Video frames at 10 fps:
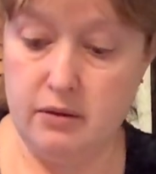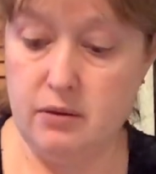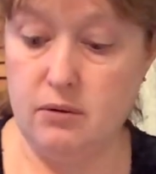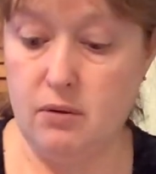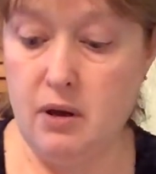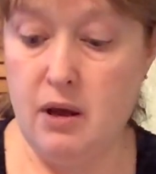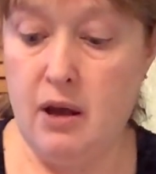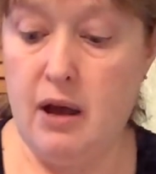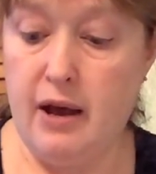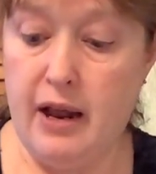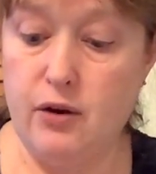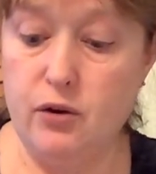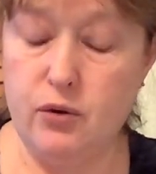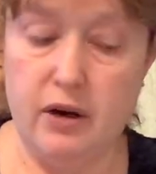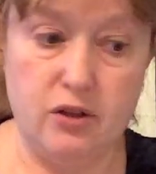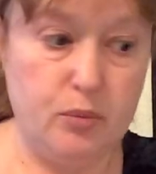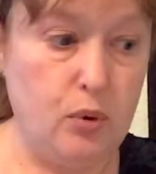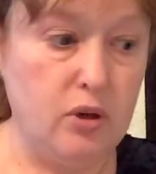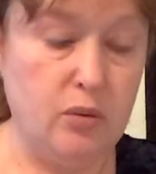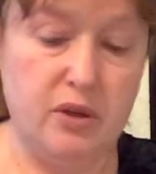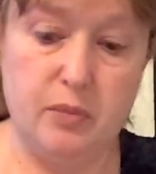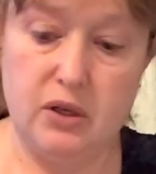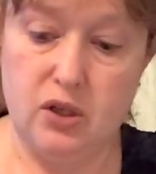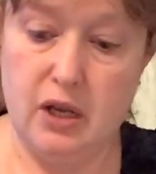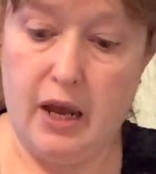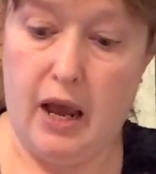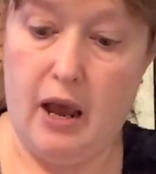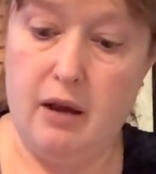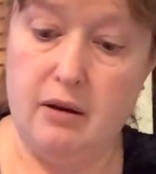So, and I do try to support them as much as I can.